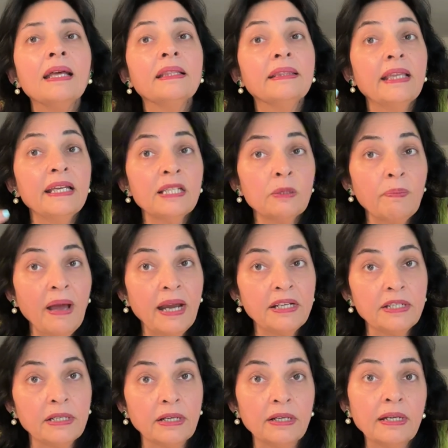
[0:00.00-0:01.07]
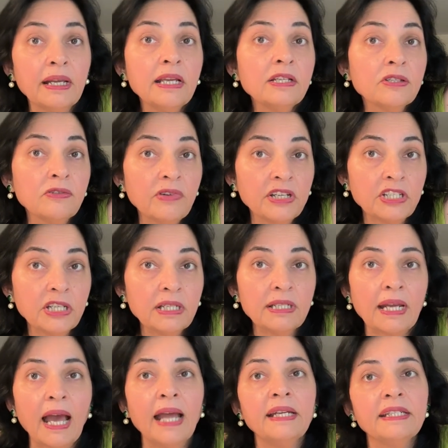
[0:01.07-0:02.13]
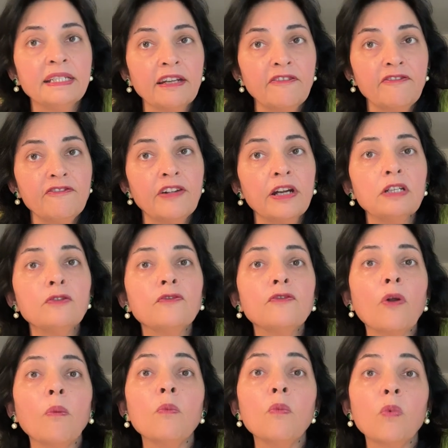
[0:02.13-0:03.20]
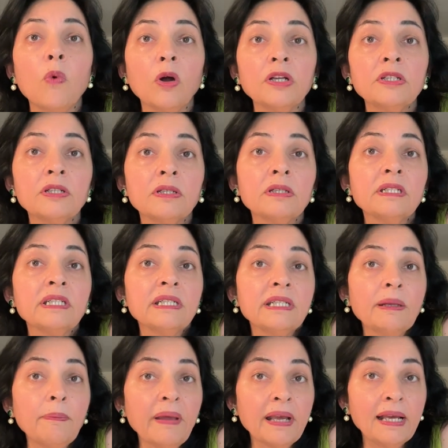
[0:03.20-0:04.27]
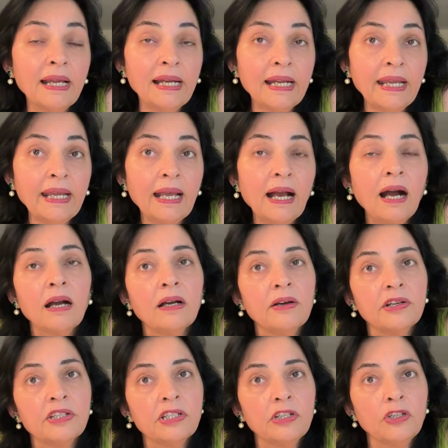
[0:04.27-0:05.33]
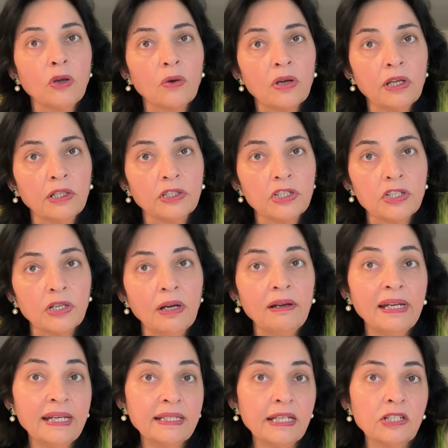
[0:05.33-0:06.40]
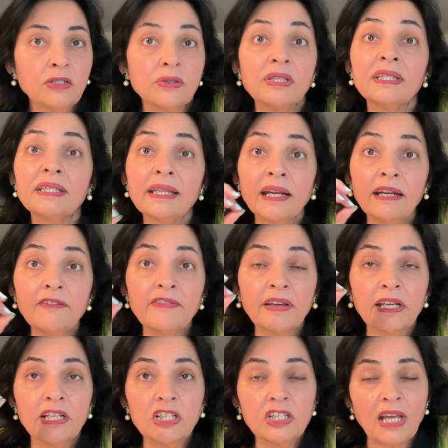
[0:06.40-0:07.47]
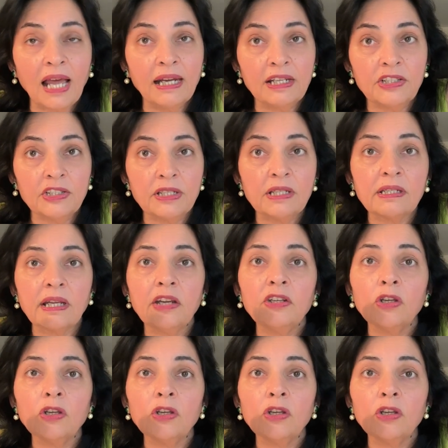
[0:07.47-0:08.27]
This pattern is rigid and different from what typically occurs in your culture, leading to significant challenges in